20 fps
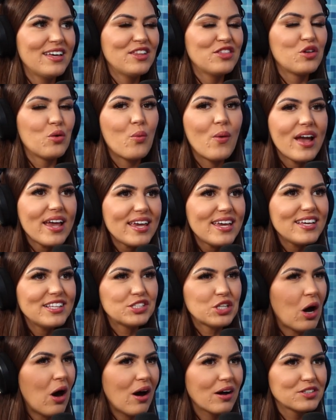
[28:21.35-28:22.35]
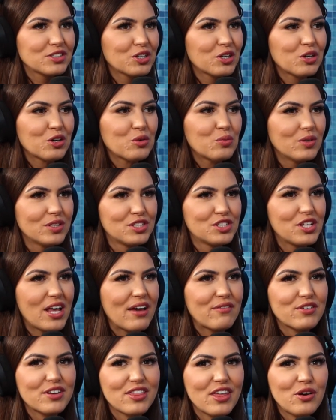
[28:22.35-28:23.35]
the way he talked to her
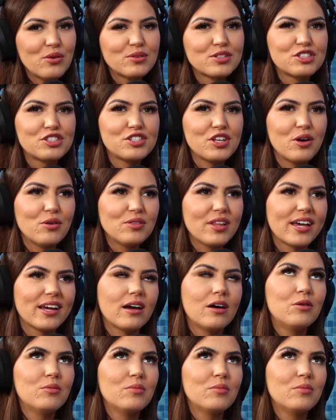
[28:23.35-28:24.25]
everything was so like